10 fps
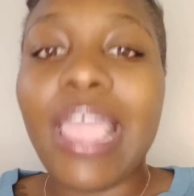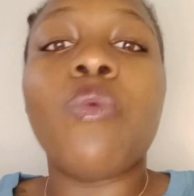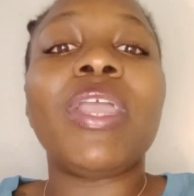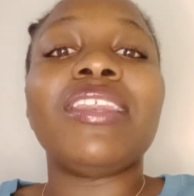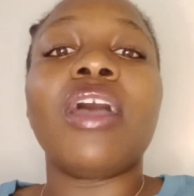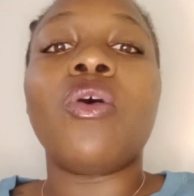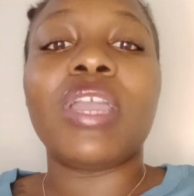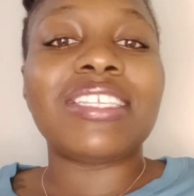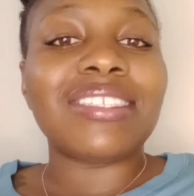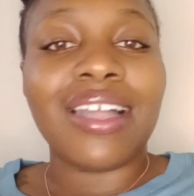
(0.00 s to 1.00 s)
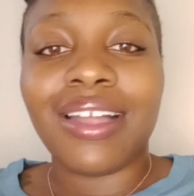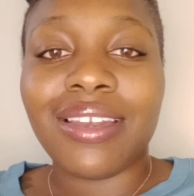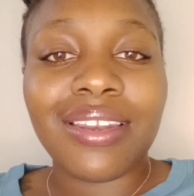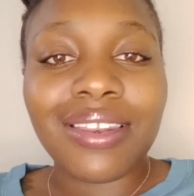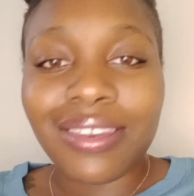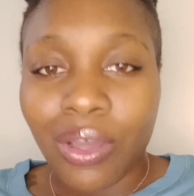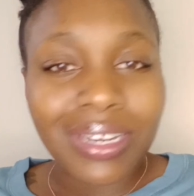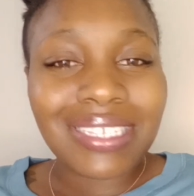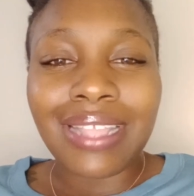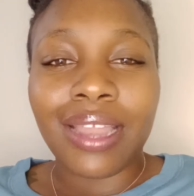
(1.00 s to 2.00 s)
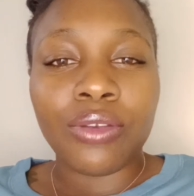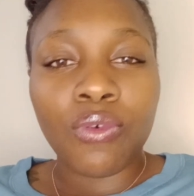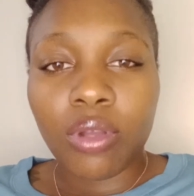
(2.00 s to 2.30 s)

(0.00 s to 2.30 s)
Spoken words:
And we know it's not normal. This not